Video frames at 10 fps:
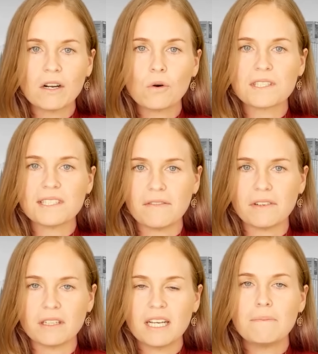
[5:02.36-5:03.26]
or
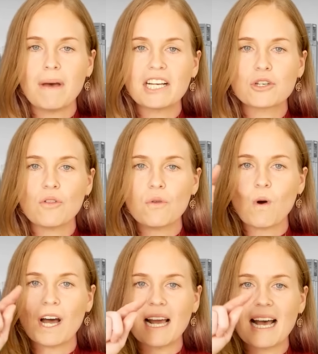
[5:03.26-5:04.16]
7, make sure the
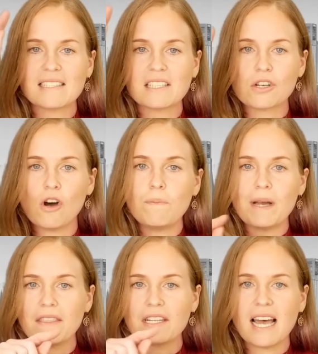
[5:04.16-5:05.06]
1 has the top
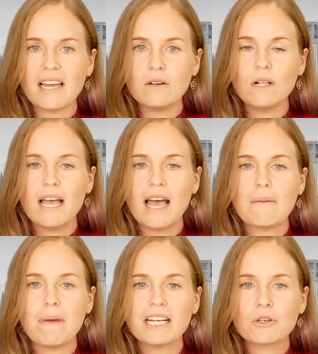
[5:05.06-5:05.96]
and the tail, and
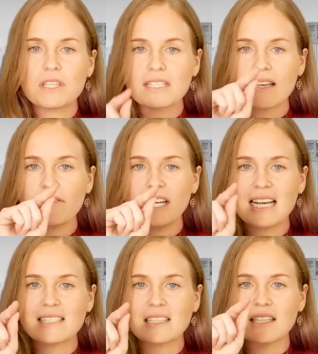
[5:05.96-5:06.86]
make sure the 7
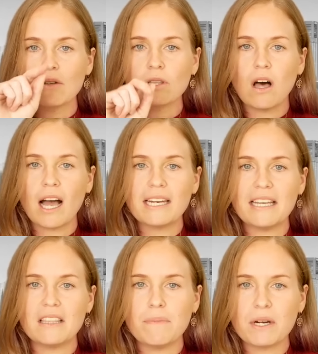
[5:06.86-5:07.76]
has the little line
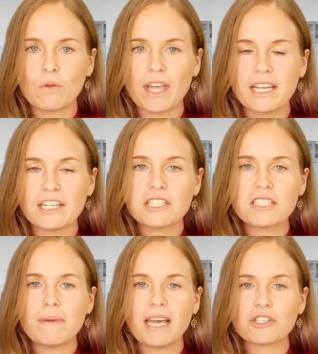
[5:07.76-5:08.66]
in the middle there, just to
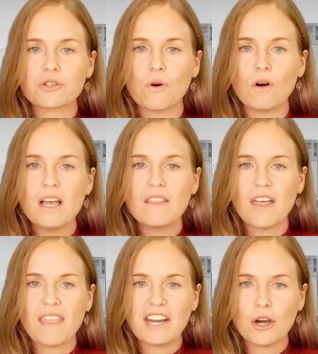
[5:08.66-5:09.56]
make sure that
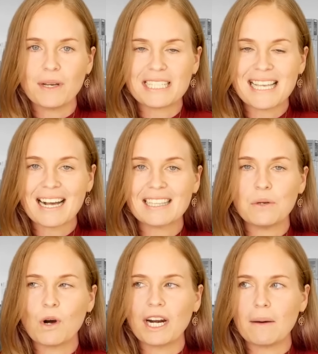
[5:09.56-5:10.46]
they know exactly
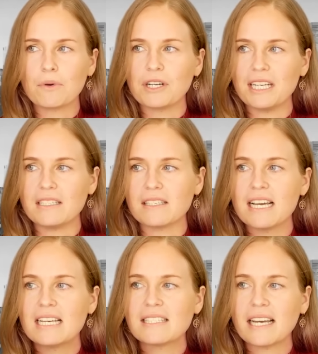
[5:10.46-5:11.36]
what number it is.
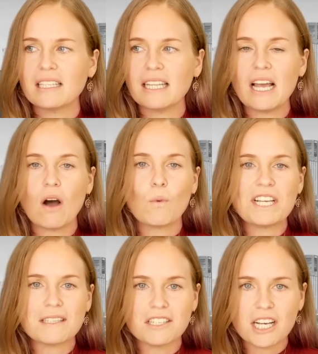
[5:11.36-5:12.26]
Secondly, we
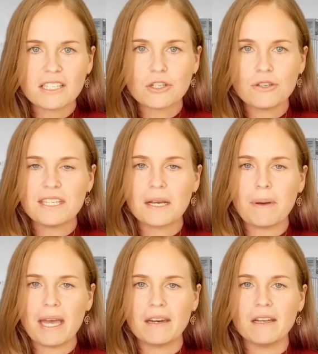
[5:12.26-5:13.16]
suggest using a
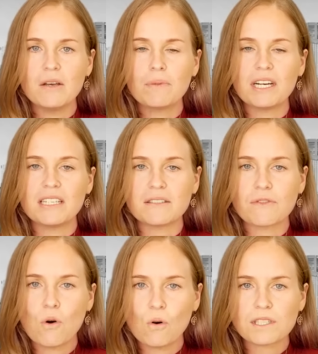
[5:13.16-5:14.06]
pen, but it is, of
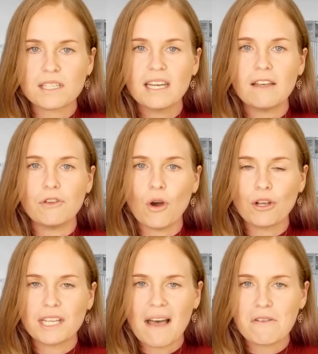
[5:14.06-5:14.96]
course, if you
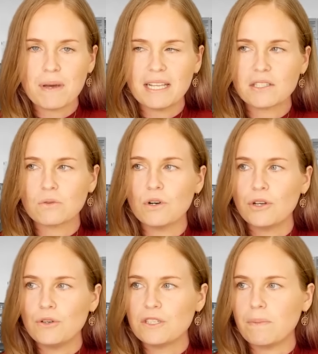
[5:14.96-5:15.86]
only have a pencil,
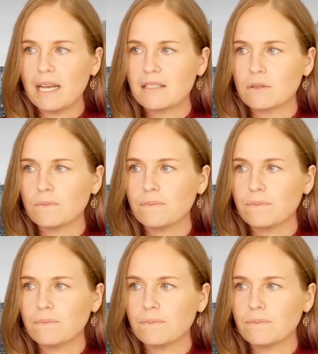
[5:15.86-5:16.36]
use a pencil.